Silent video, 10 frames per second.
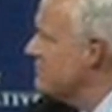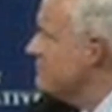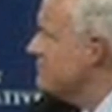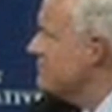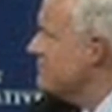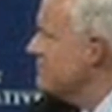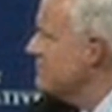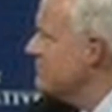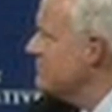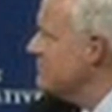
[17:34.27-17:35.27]

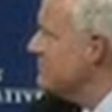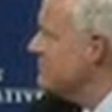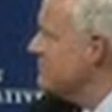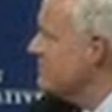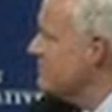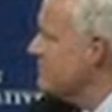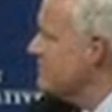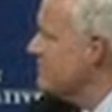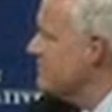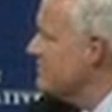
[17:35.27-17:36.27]

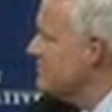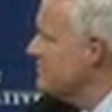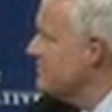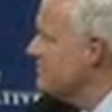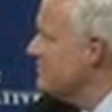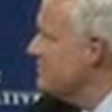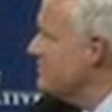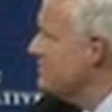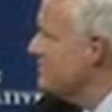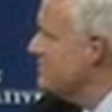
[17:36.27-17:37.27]

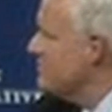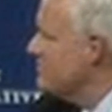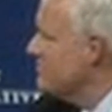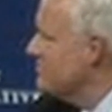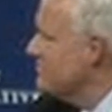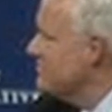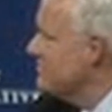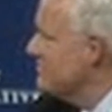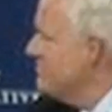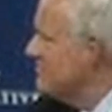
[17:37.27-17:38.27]

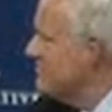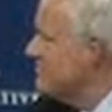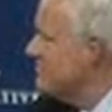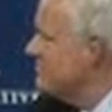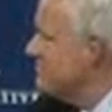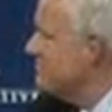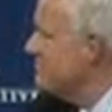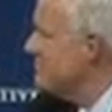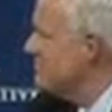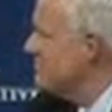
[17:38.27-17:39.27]

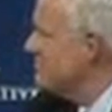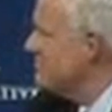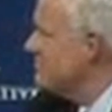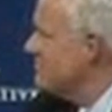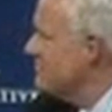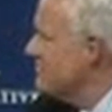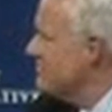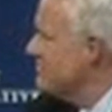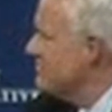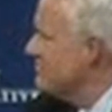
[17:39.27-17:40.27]

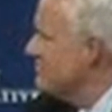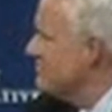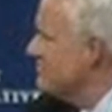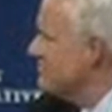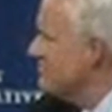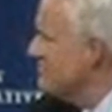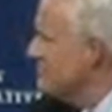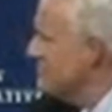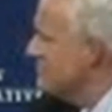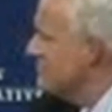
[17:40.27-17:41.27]

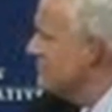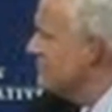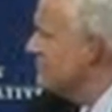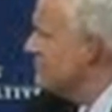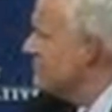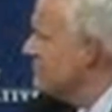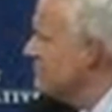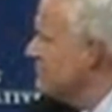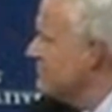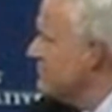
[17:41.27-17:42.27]
No words are spoken by the person on screen.